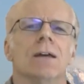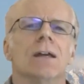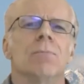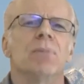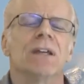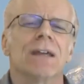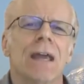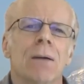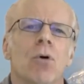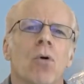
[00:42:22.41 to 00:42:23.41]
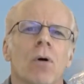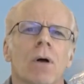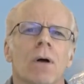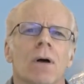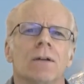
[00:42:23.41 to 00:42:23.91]
in being able
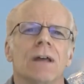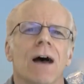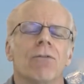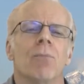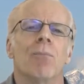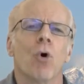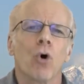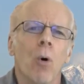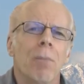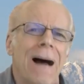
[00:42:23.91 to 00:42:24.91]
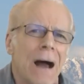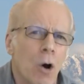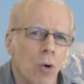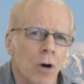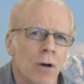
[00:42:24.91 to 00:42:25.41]
to have the moral
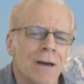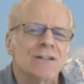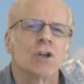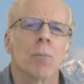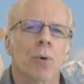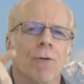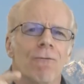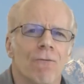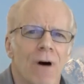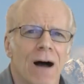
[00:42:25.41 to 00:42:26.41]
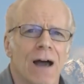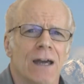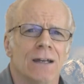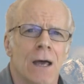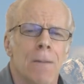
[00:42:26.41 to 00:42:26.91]
power to
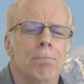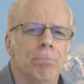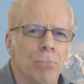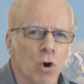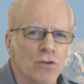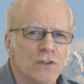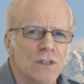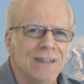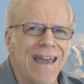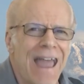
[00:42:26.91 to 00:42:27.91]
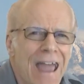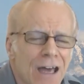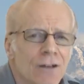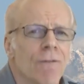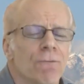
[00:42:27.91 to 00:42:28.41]
provide mercy
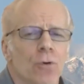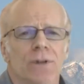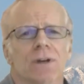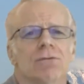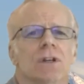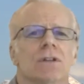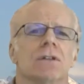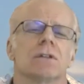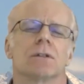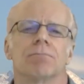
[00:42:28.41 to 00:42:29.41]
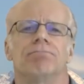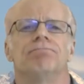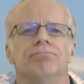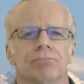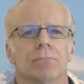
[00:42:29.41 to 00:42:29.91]
and forgiveness.
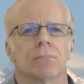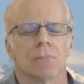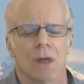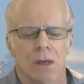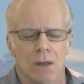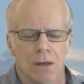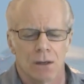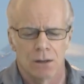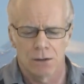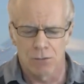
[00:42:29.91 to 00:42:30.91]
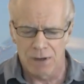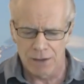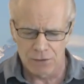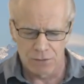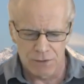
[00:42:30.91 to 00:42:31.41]
You
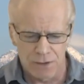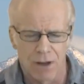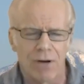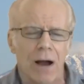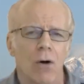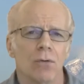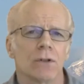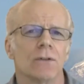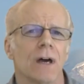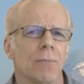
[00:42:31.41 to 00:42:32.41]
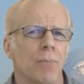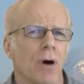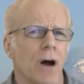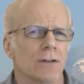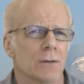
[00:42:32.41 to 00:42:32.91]
ask yourself, how could that
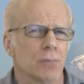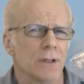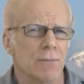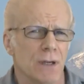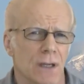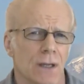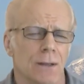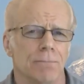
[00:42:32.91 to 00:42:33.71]
possibly be?